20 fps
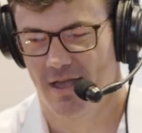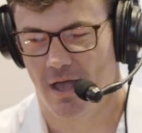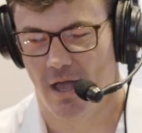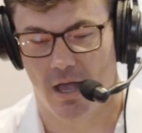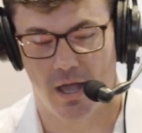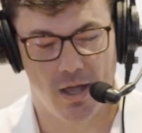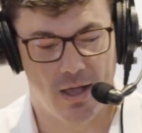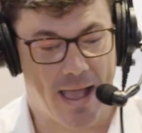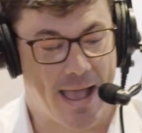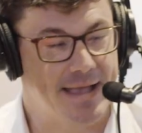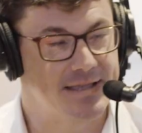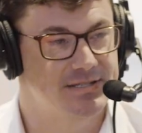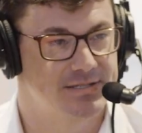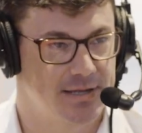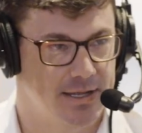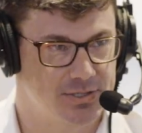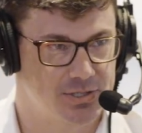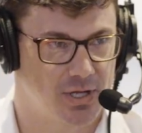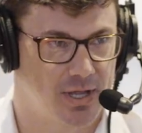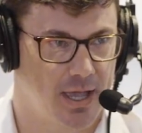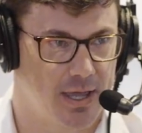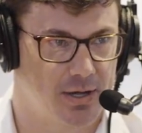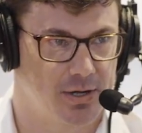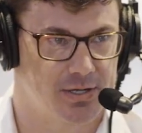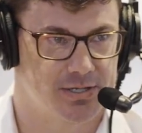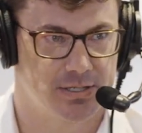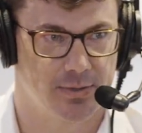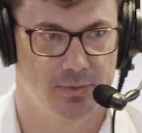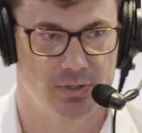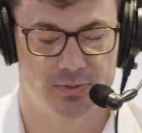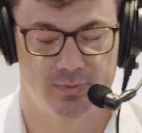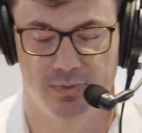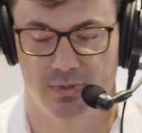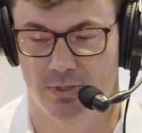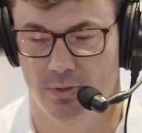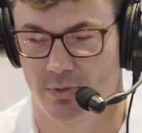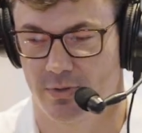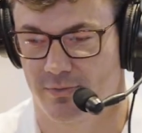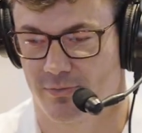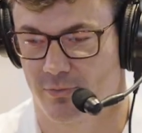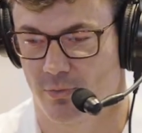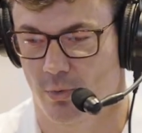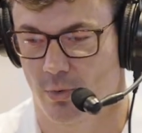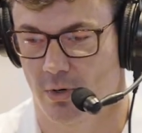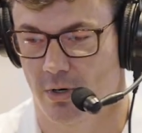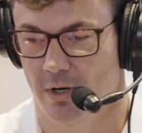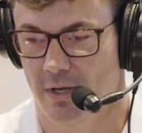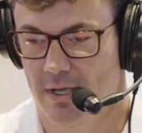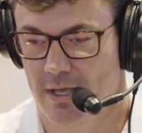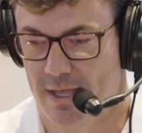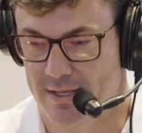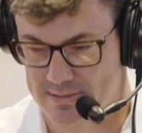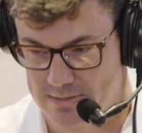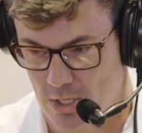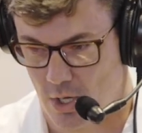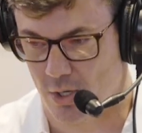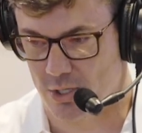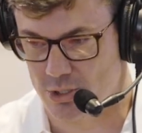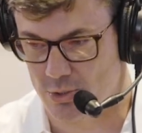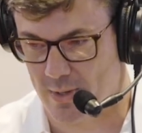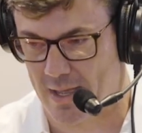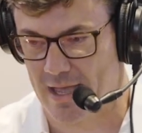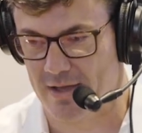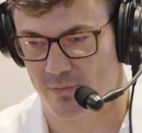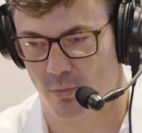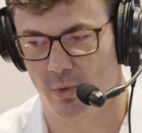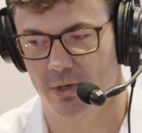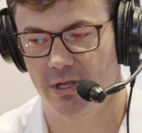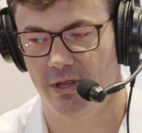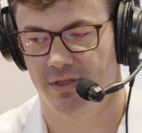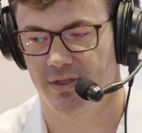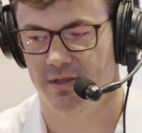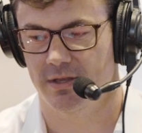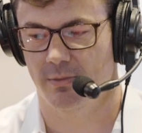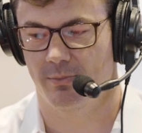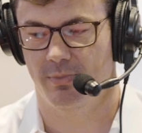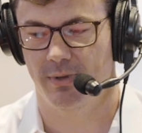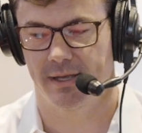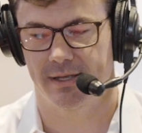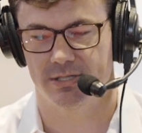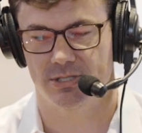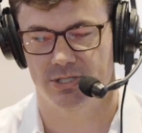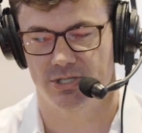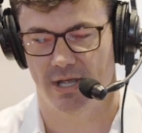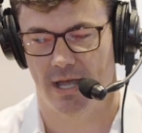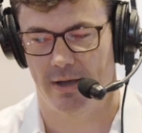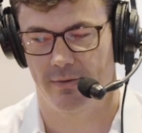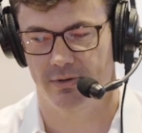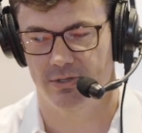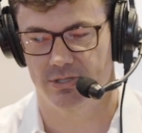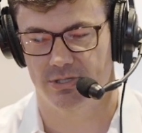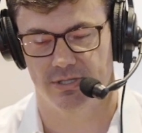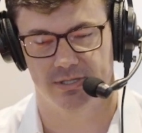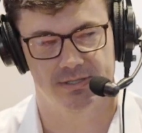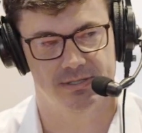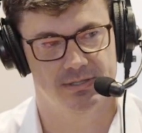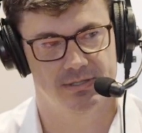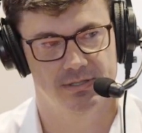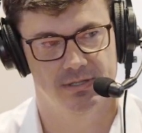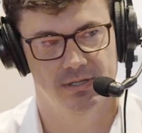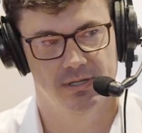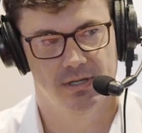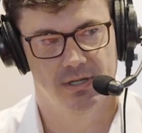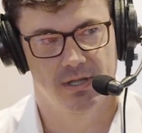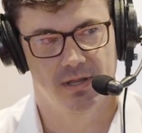As an educator, someone's been doing it for as long as you have, what do you think the biggest challenges